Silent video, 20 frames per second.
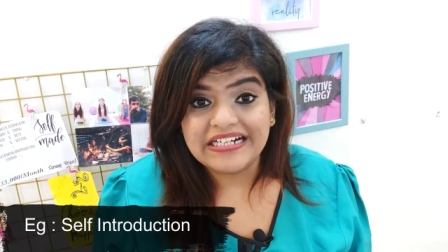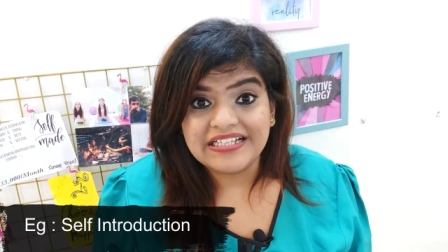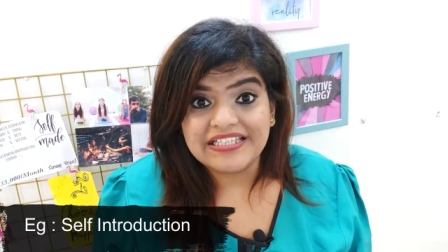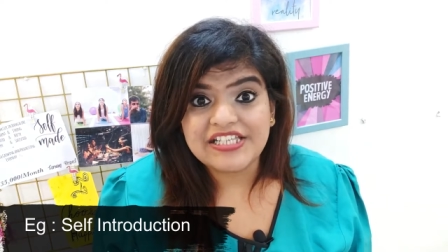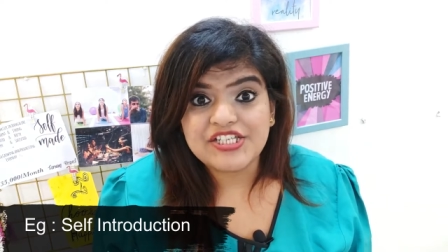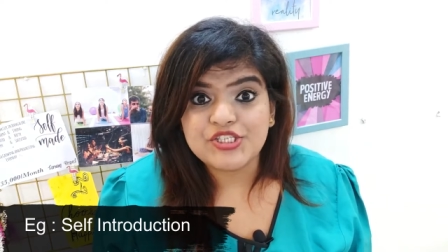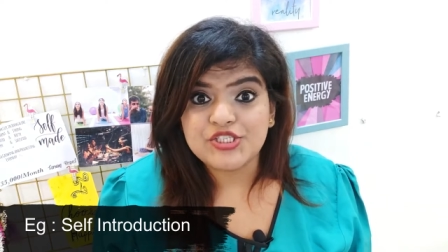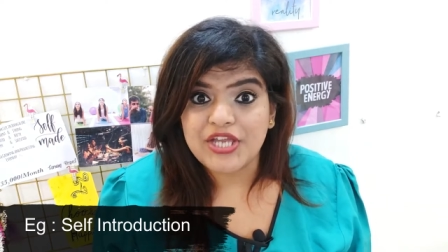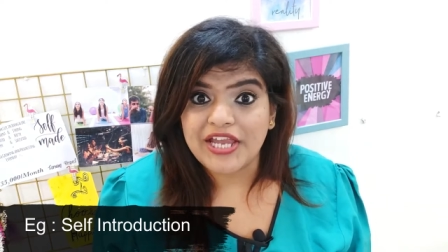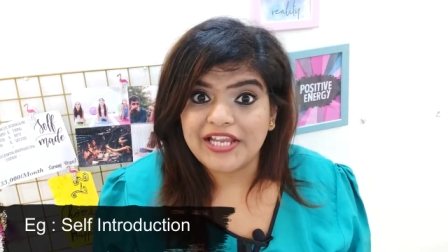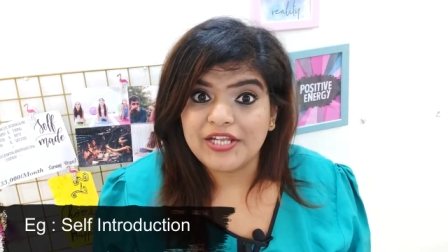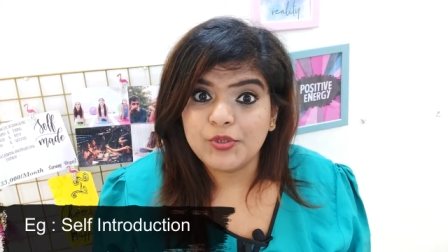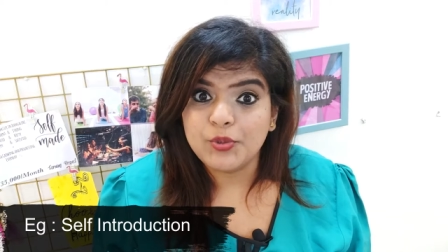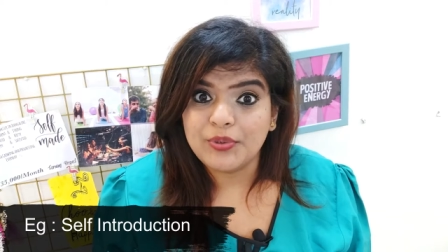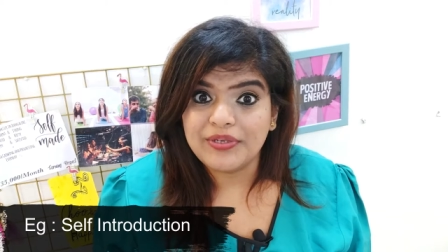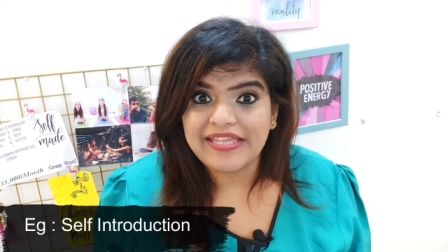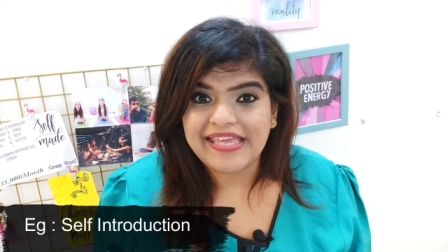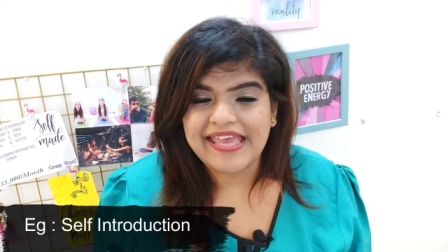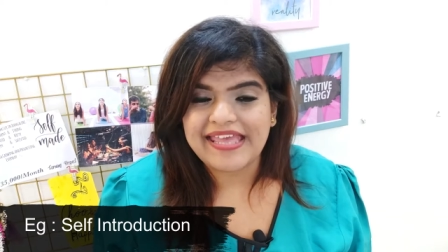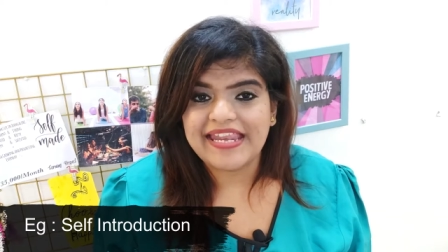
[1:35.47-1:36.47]
early
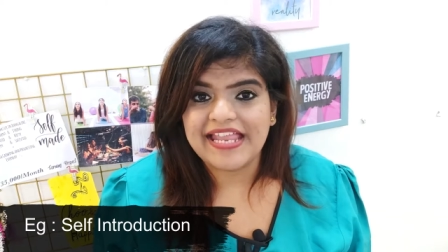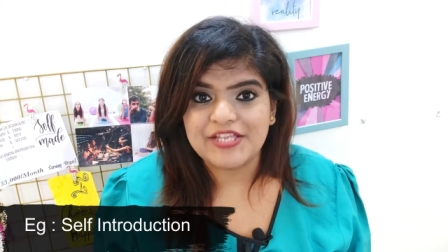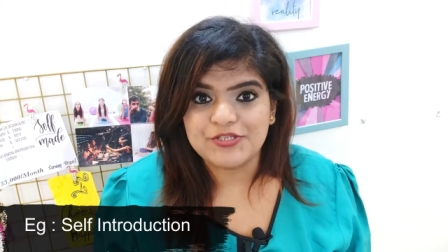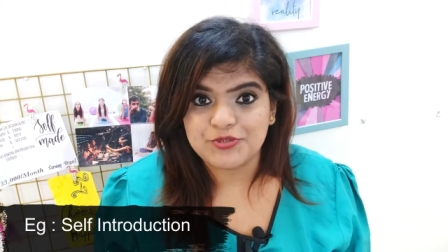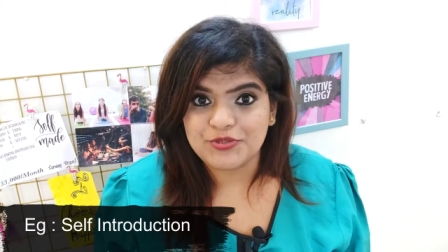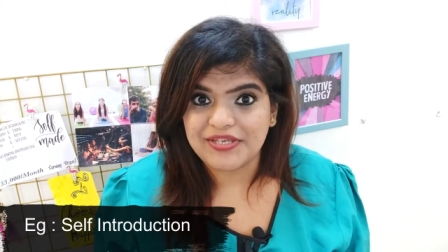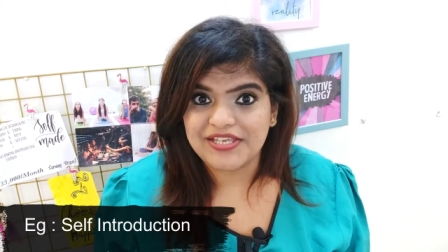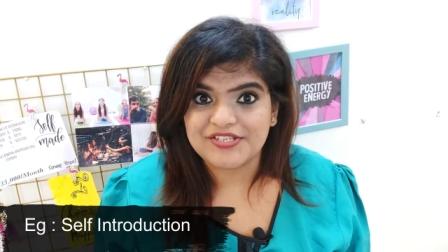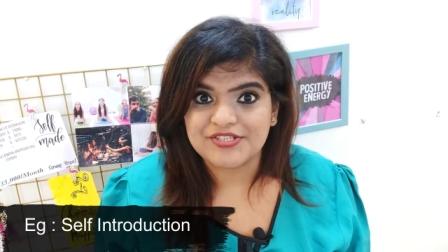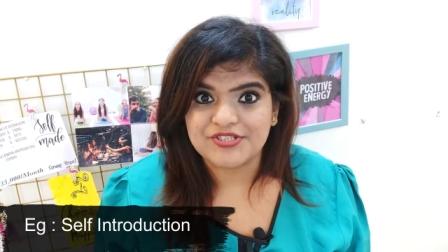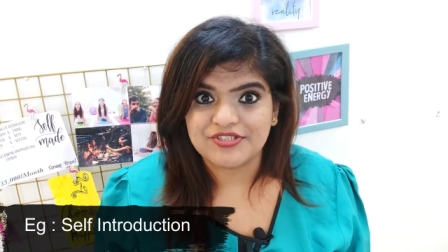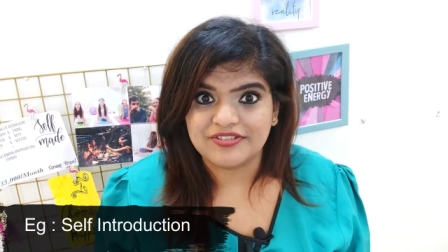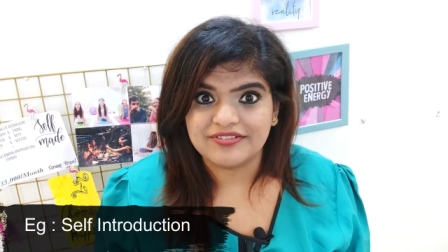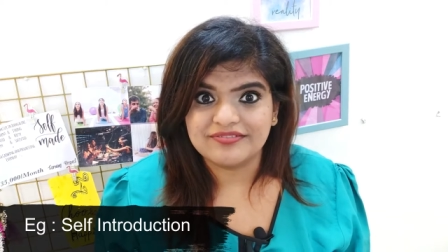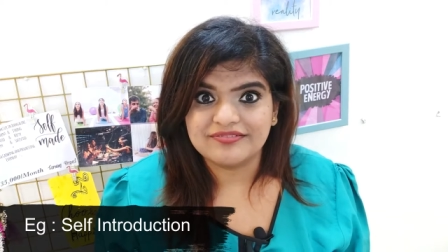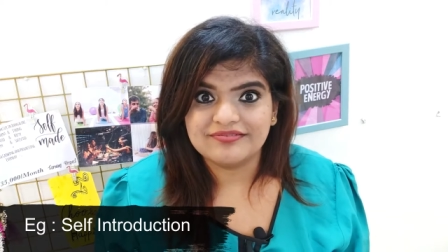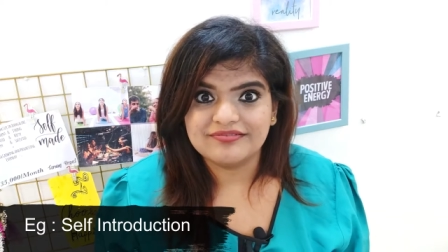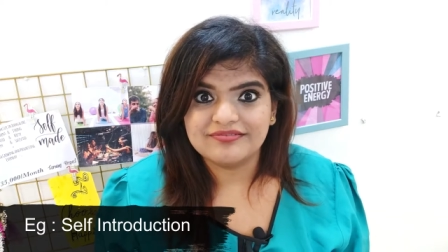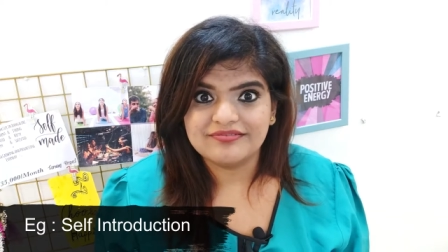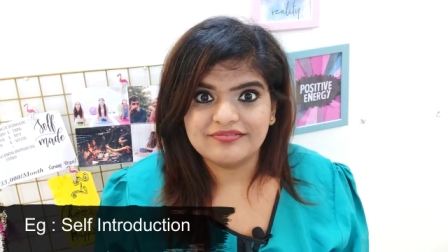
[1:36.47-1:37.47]
childhood care
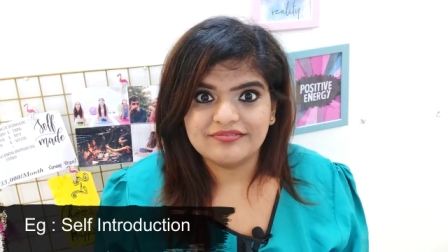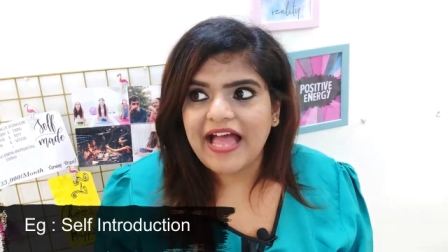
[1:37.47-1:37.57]
education.